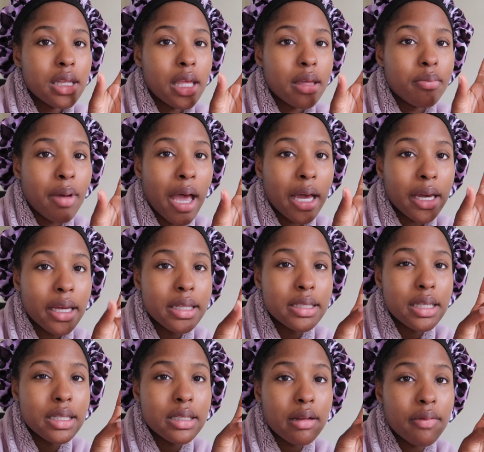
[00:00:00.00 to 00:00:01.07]
Like packets
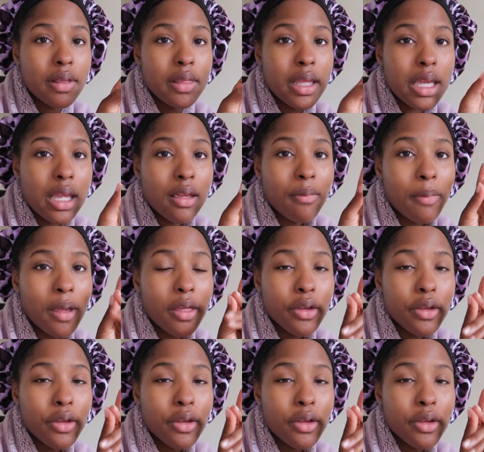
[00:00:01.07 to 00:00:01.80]
and stuff that they gave me.